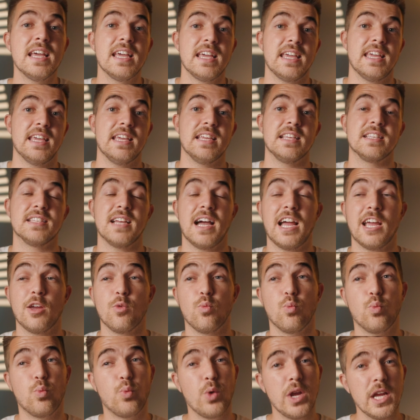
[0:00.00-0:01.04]
is I
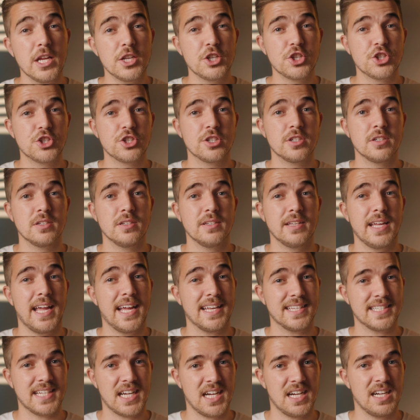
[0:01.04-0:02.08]
wish
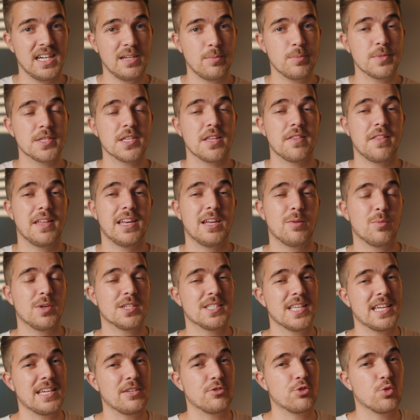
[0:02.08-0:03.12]
at times that it
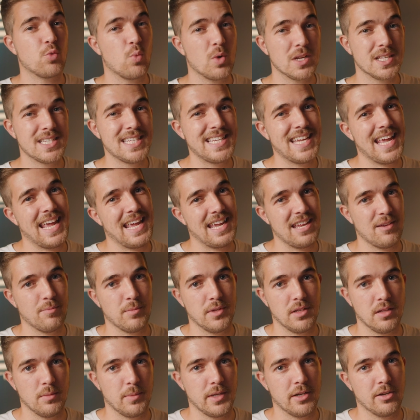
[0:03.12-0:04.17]
was a
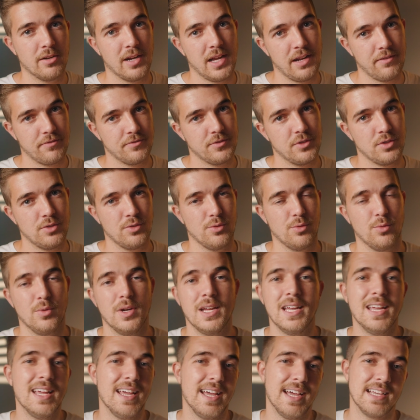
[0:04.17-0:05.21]
28mm f2
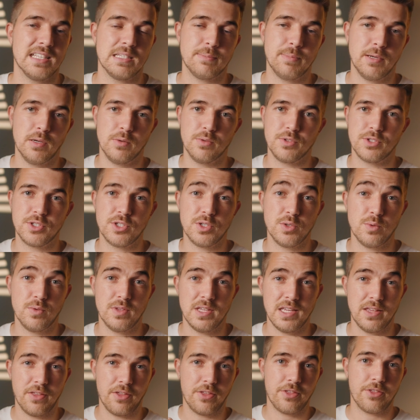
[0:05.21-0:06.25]
as opposed to
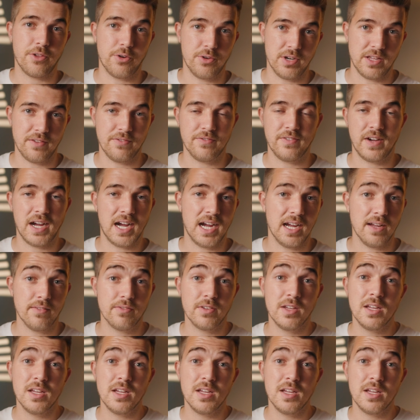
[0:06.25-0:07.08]
the 35,